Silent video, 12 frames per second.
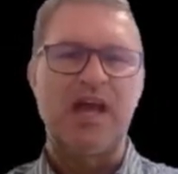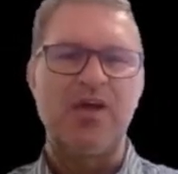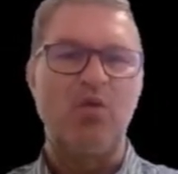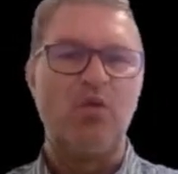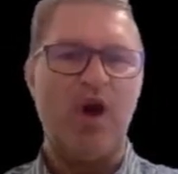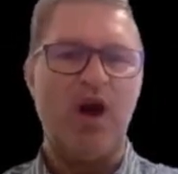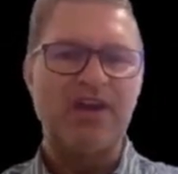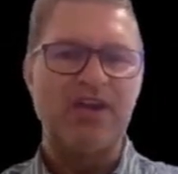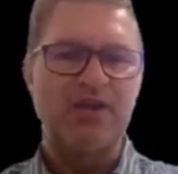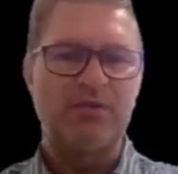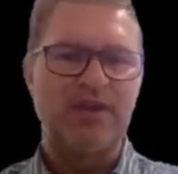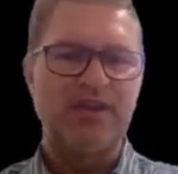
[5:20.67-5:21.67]
Why
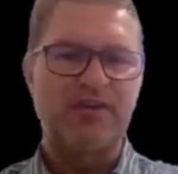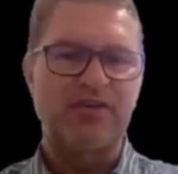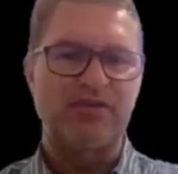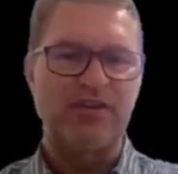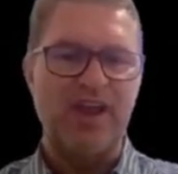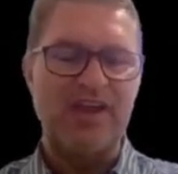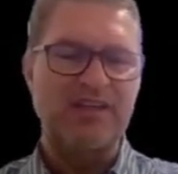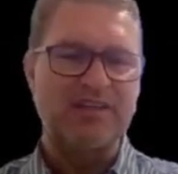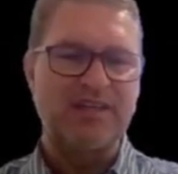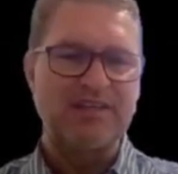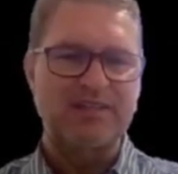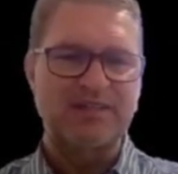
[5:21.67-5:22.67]
do we create an
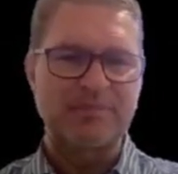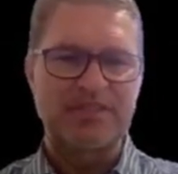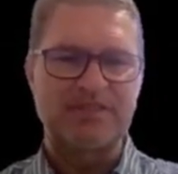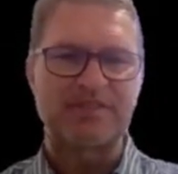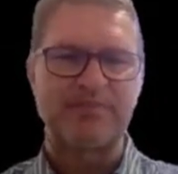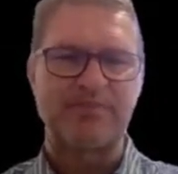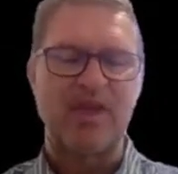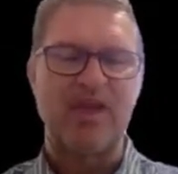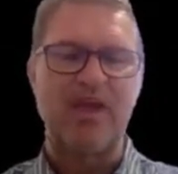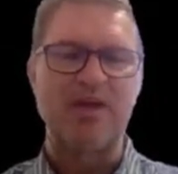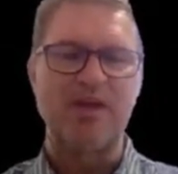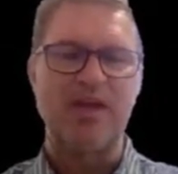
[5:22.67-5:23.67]
estimate?
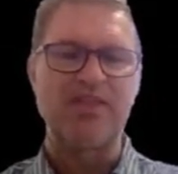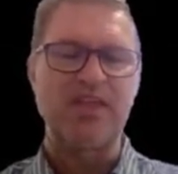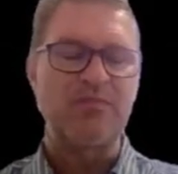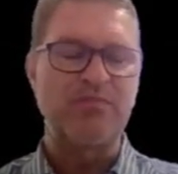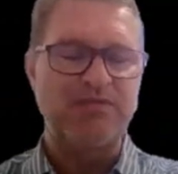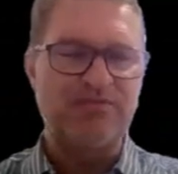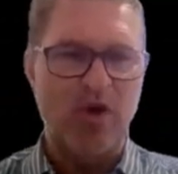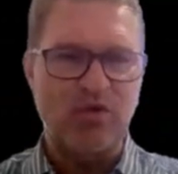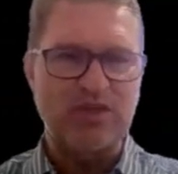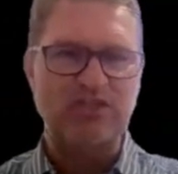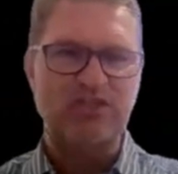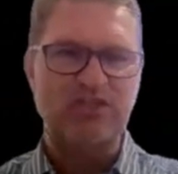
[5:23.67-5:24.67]
And then before
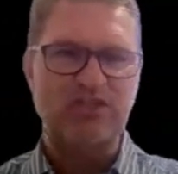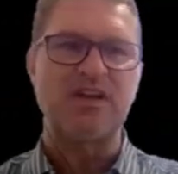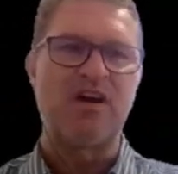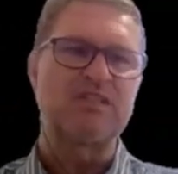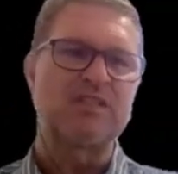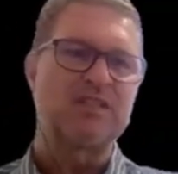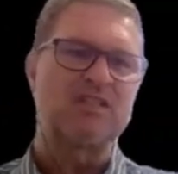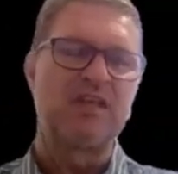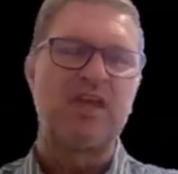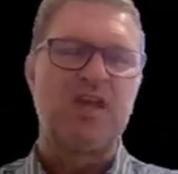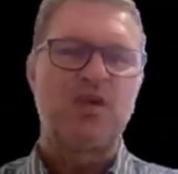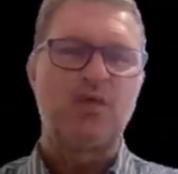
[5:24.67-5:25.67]
question and answers,
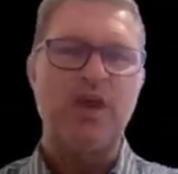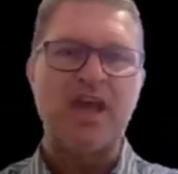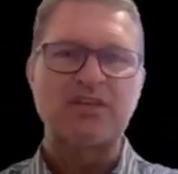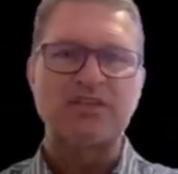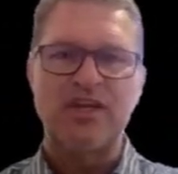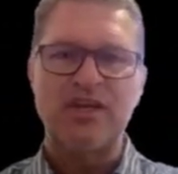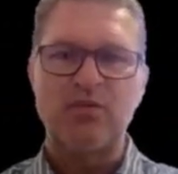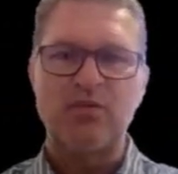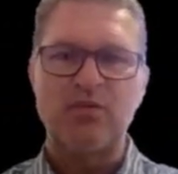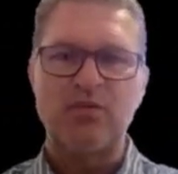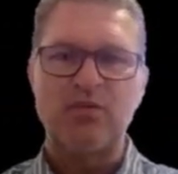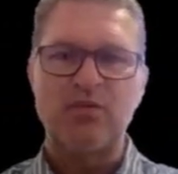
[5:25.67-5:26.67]
we actually
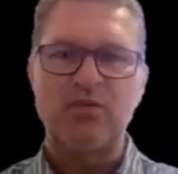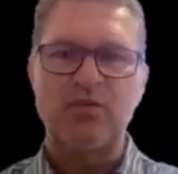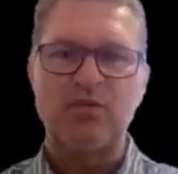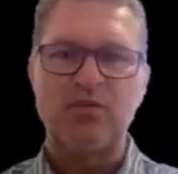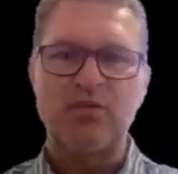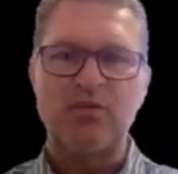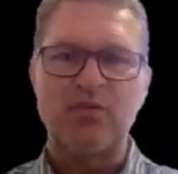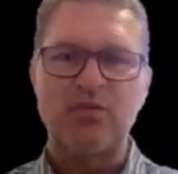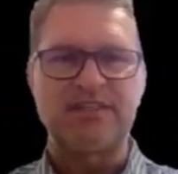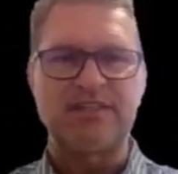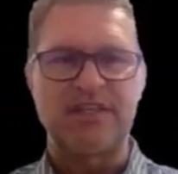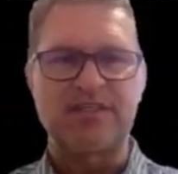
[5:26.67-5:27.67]
want to go into
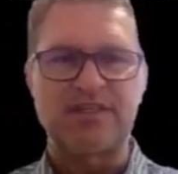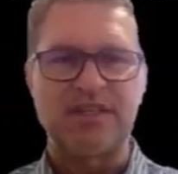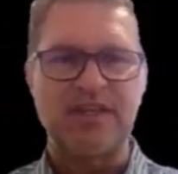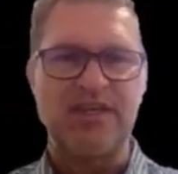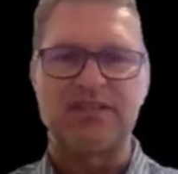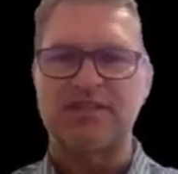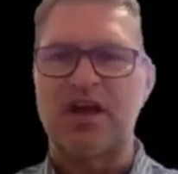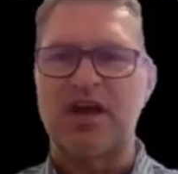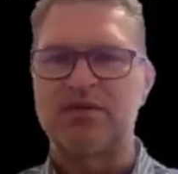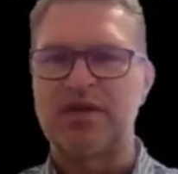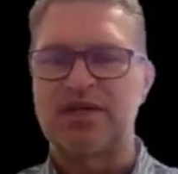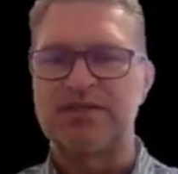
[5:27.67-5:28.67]
KEY360. It's
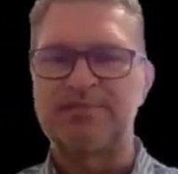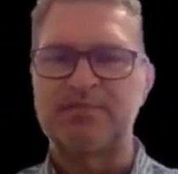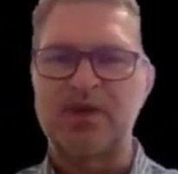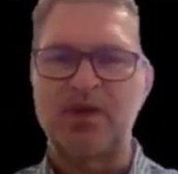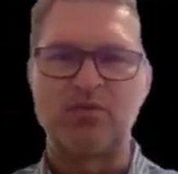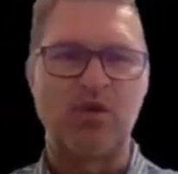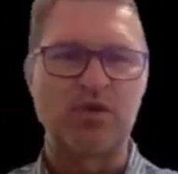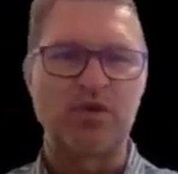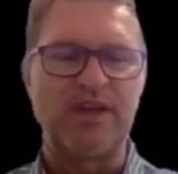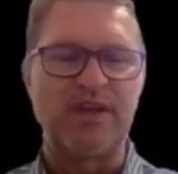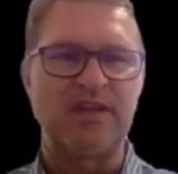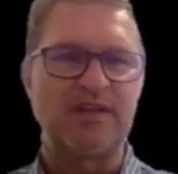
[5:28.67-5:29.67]
our
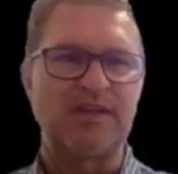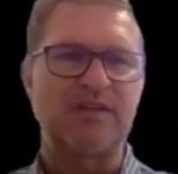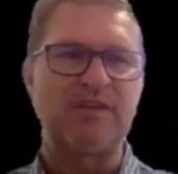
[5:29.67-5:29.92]
award-winning